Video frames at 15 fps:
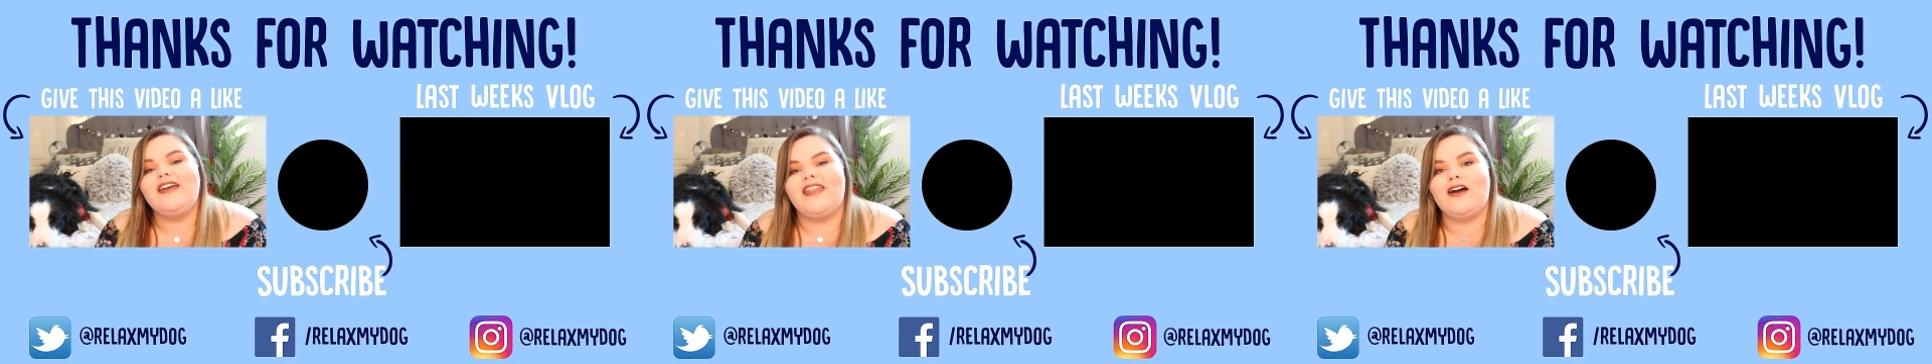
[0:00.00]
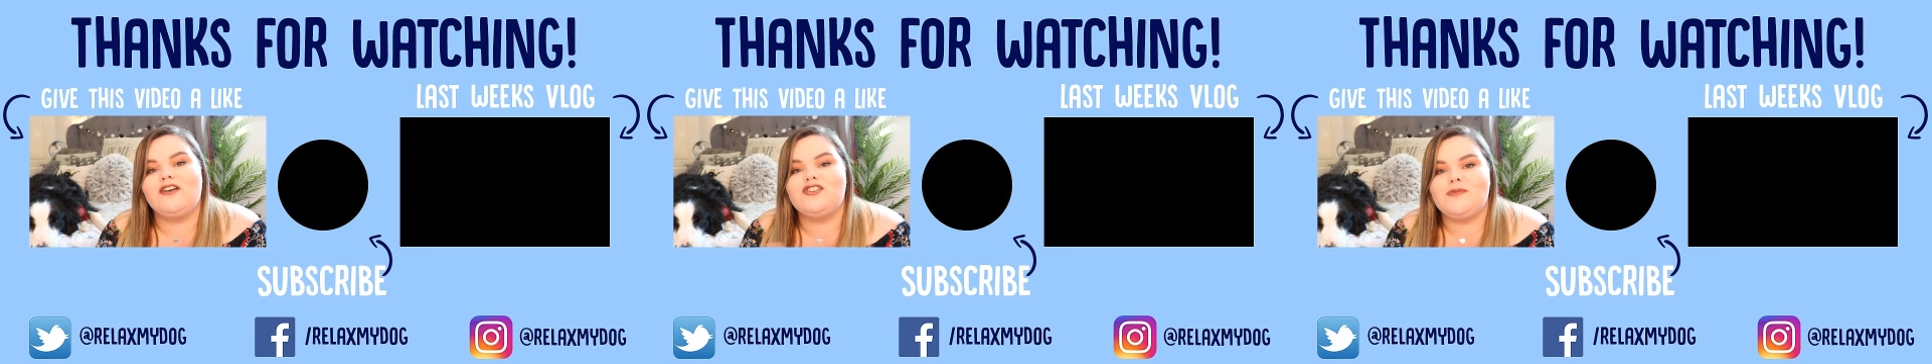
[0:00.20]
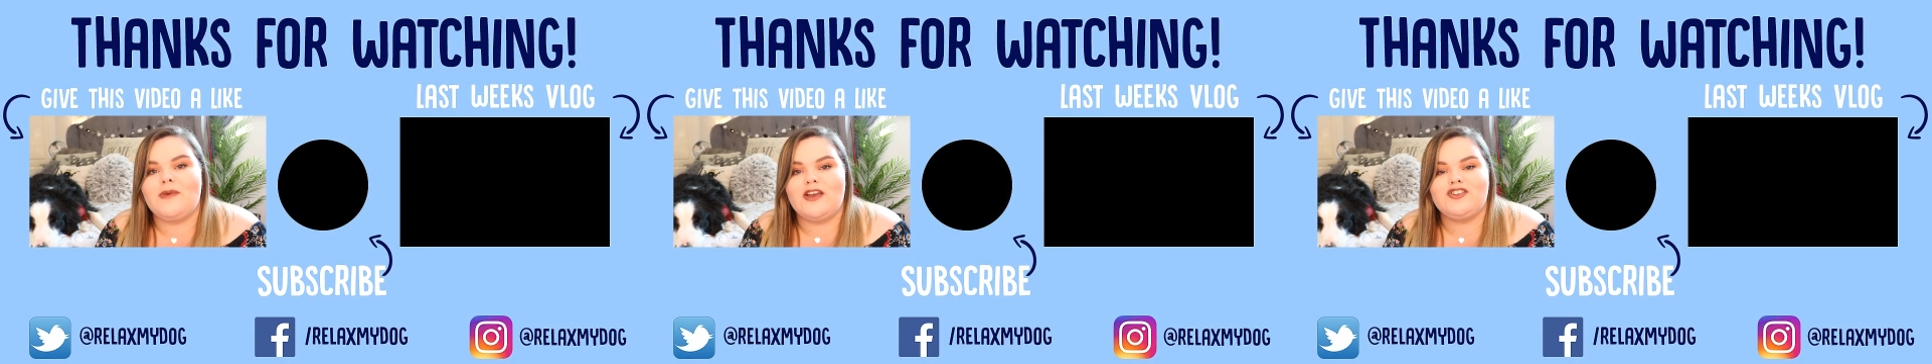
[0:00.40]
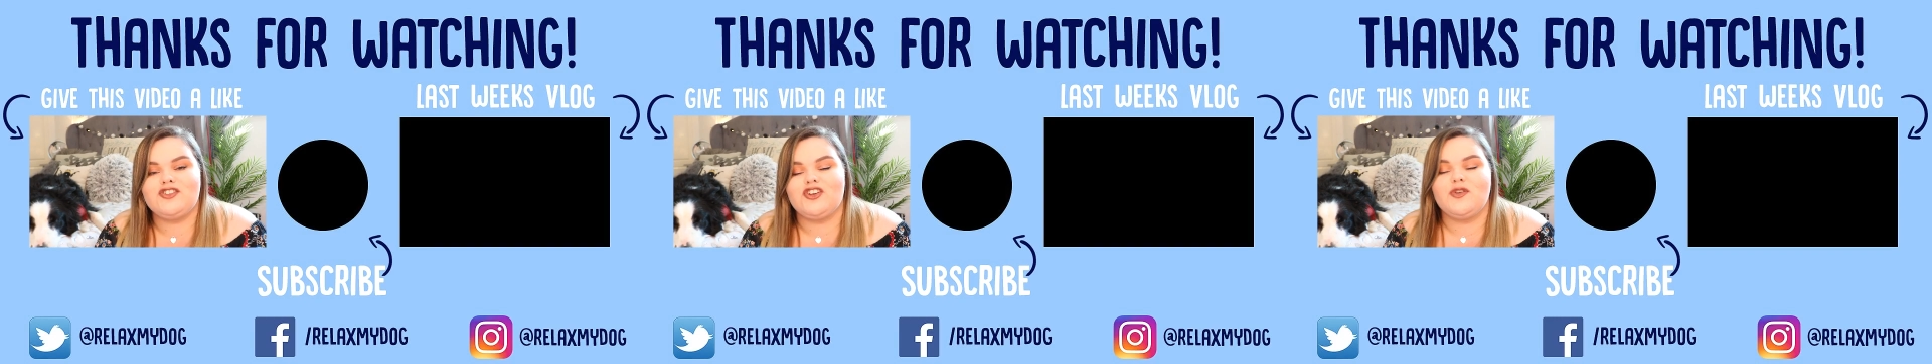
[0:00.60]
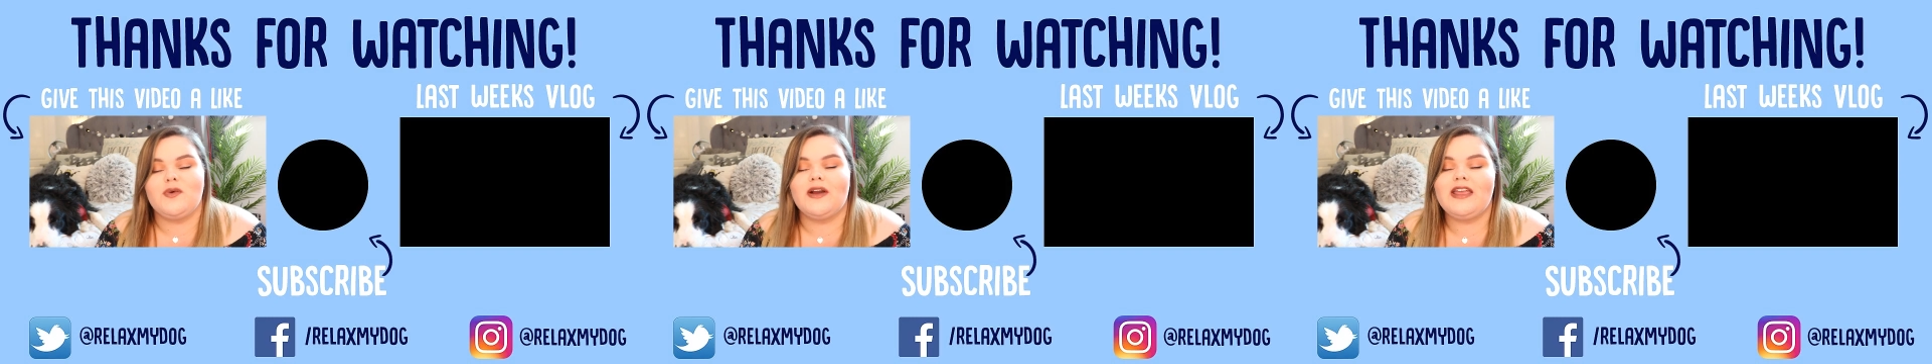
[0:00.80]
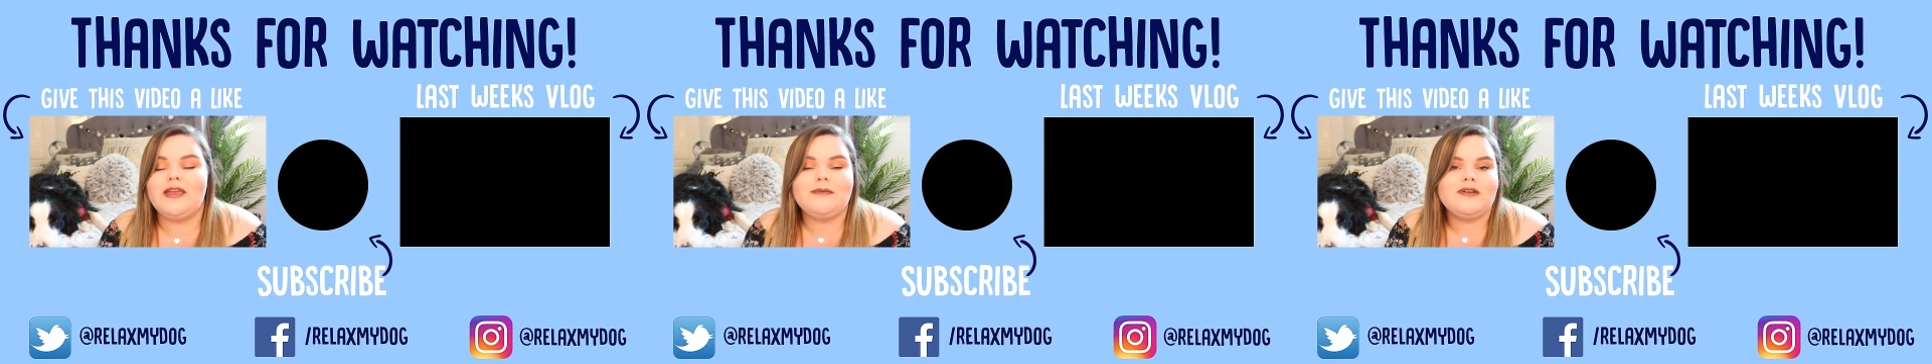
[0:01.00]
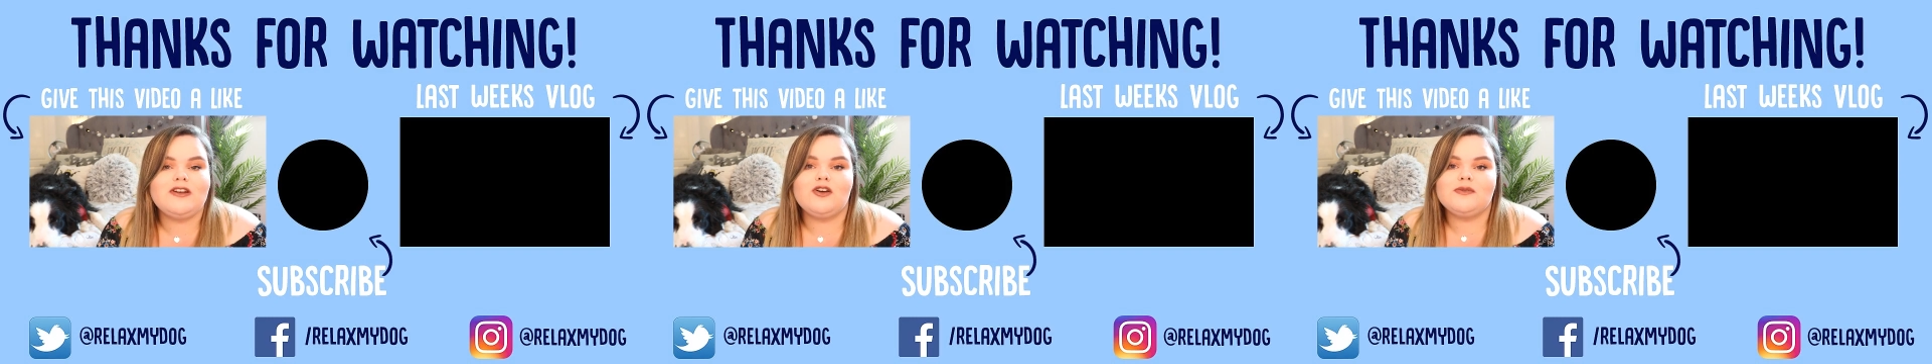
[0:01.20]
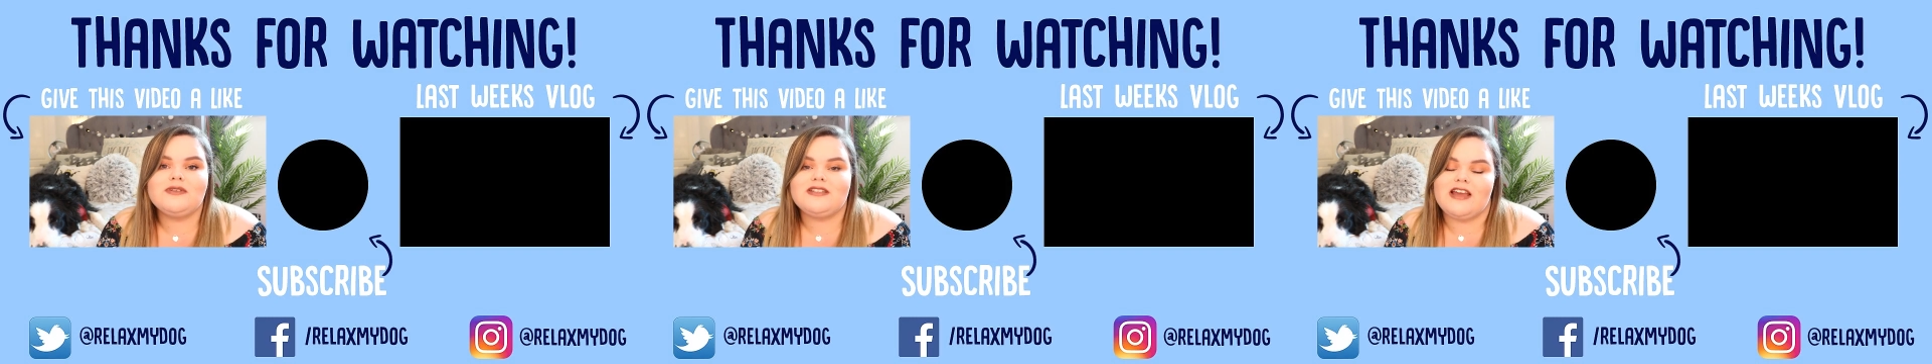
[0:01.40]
That'll just make sure you are keeping up